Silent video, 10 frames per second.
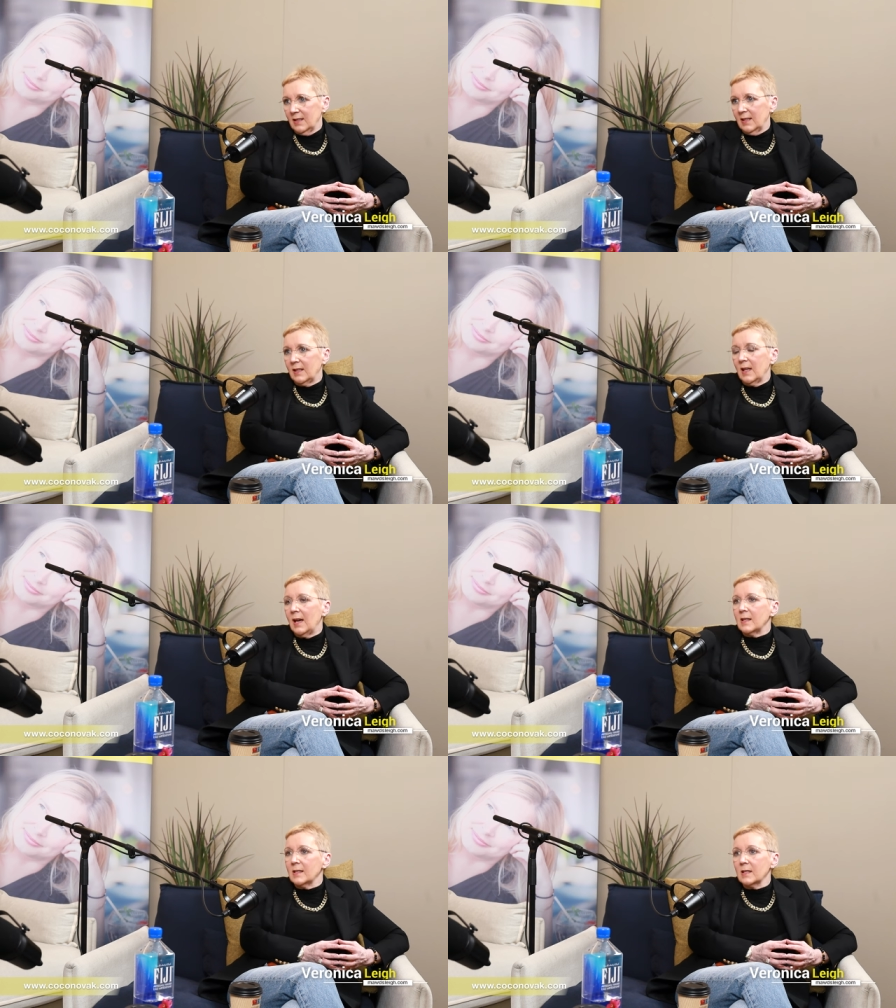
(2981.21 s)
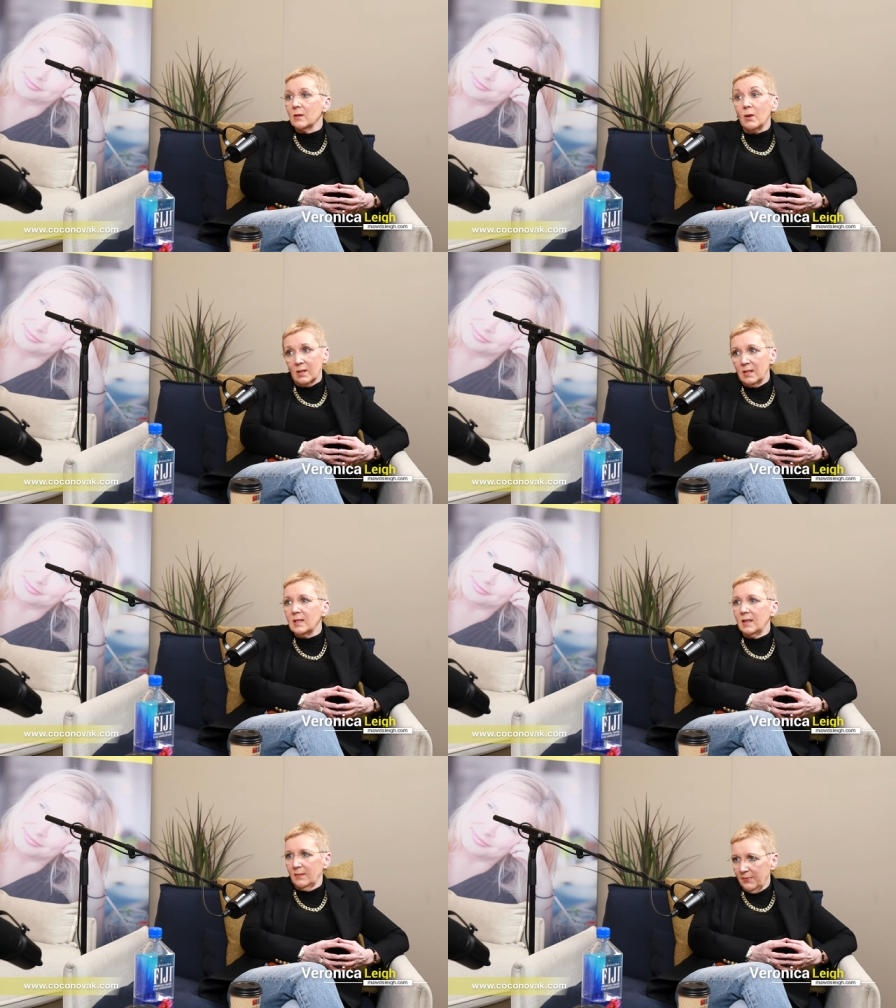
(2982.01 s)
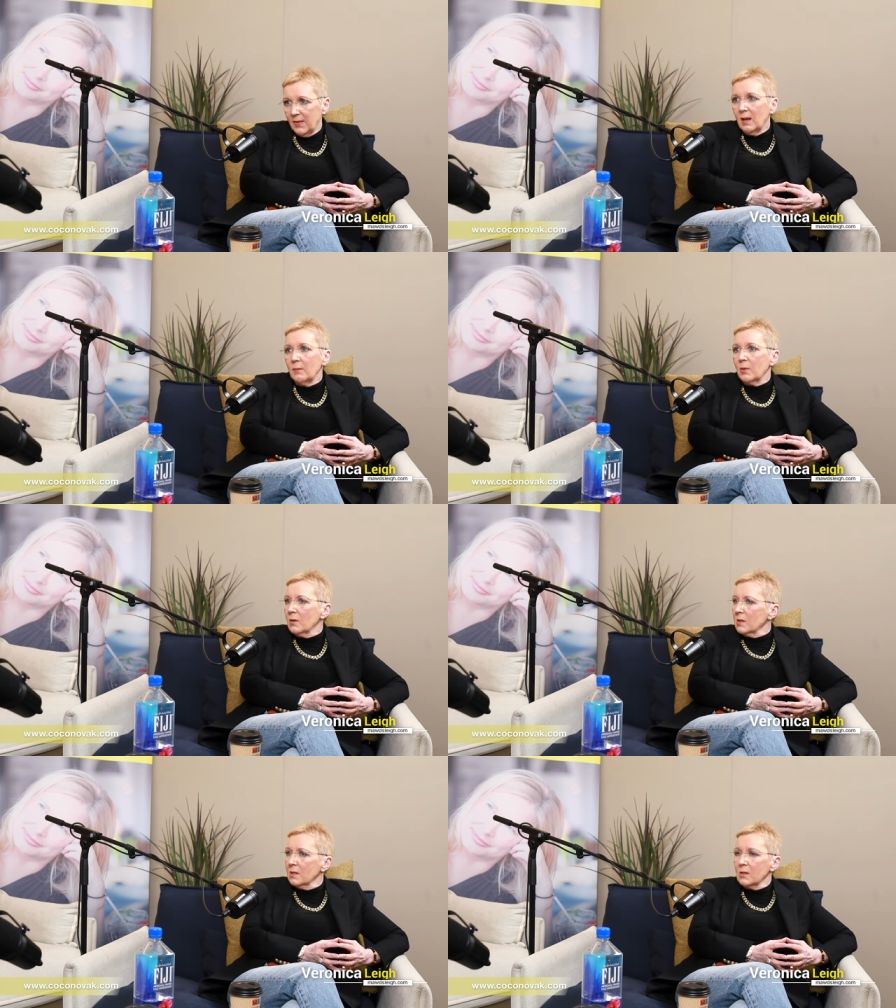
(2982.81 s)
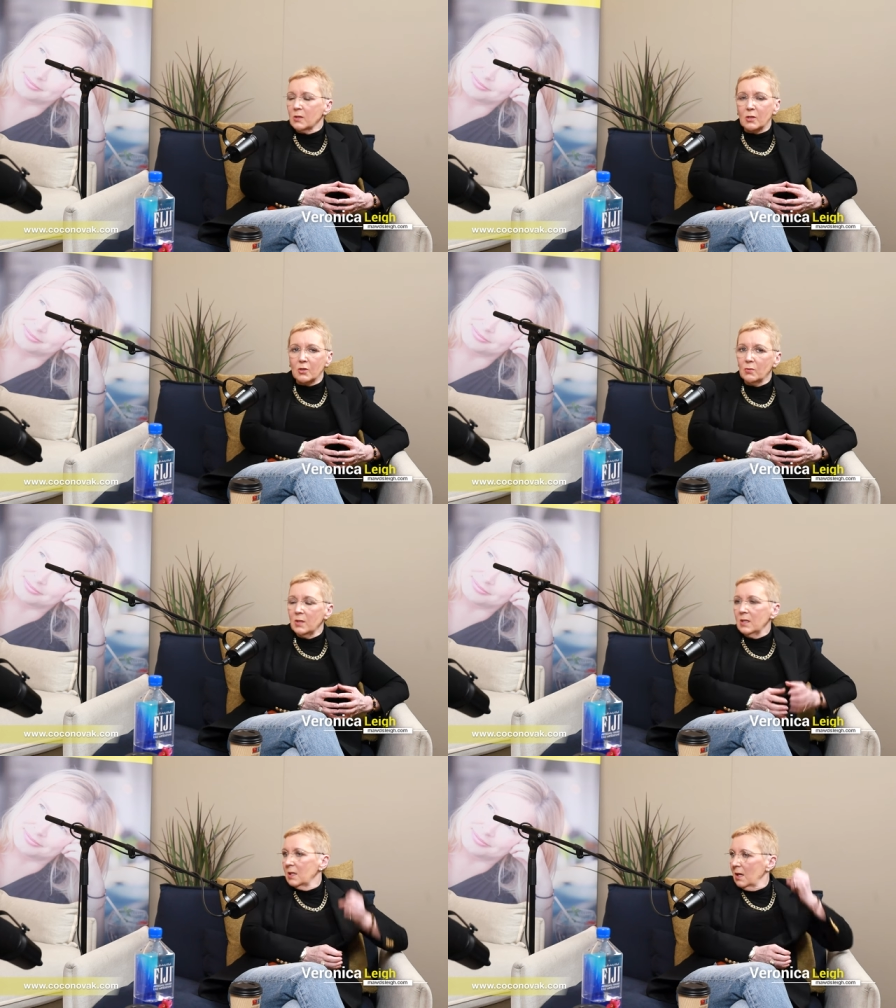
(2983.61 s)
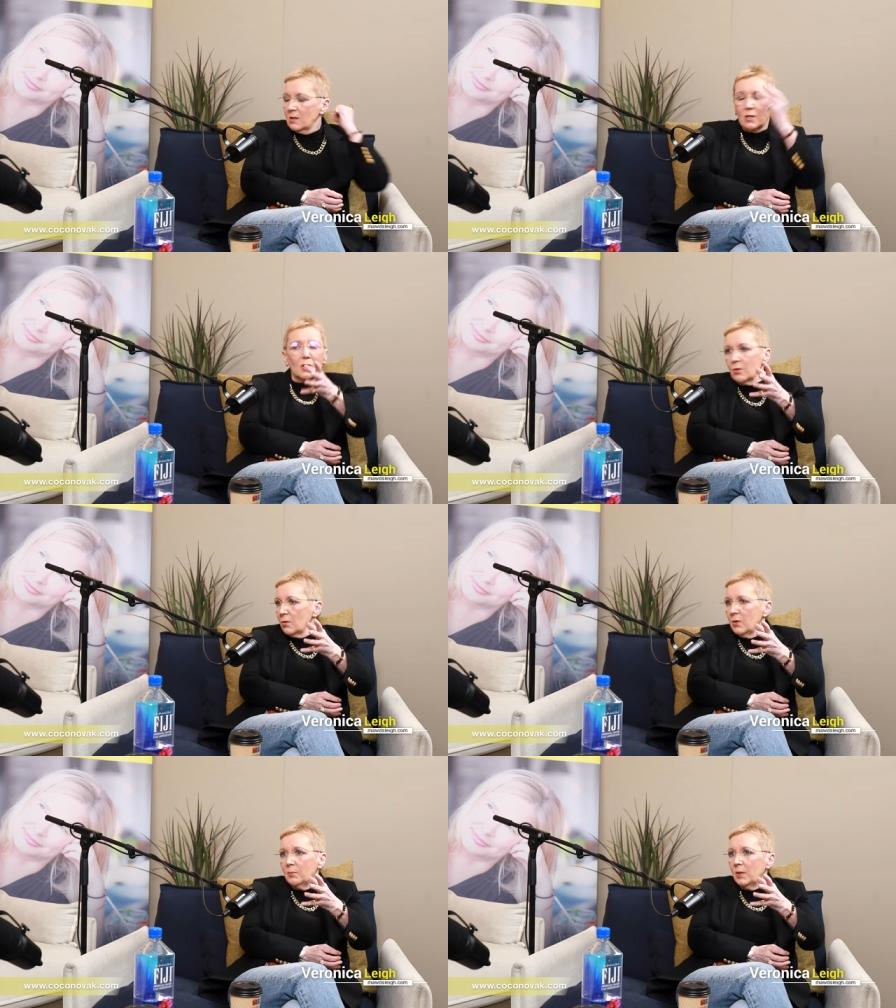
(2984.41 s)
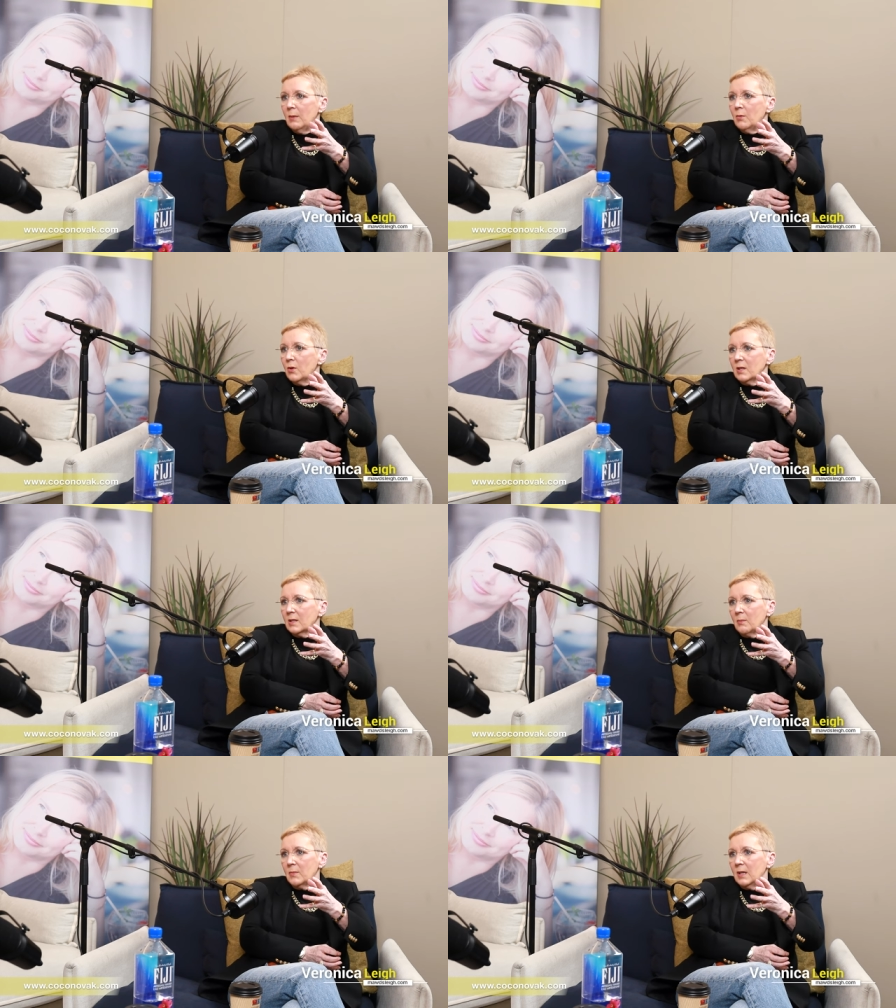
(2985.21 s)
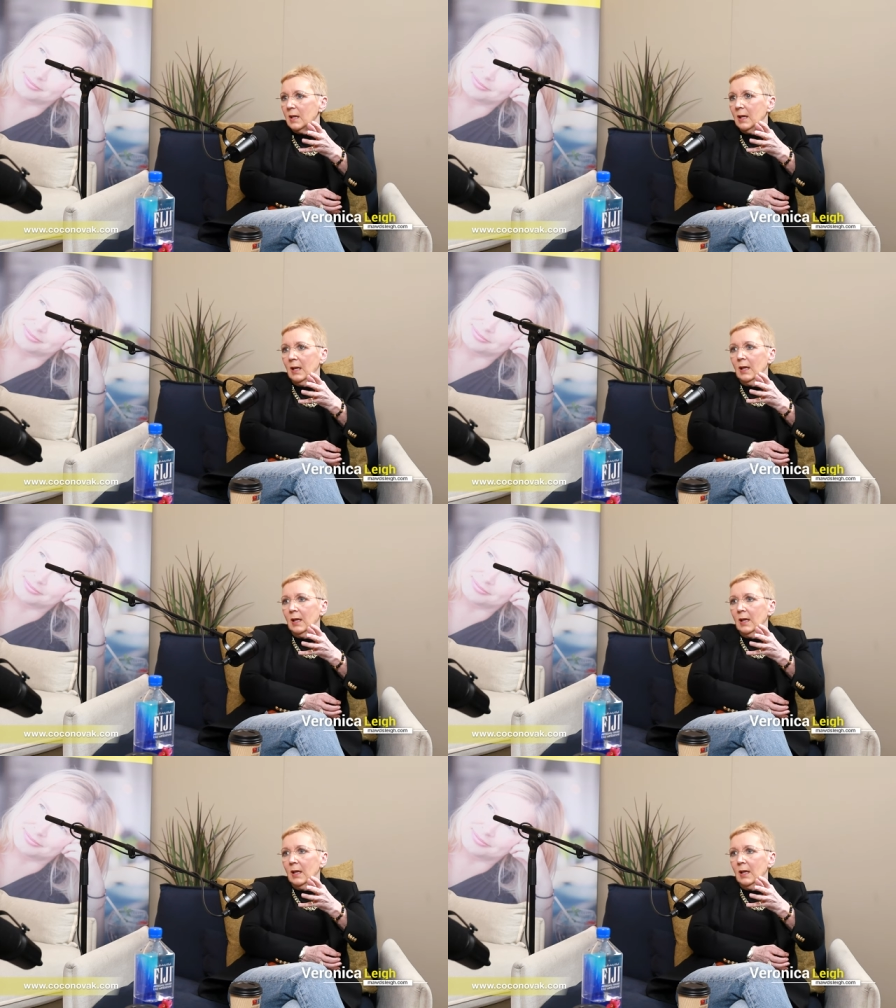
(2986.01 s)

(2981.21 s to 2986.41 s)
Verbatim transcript: And that is not easy because it's just so easy to just throw the blame onto somebody. Yeah.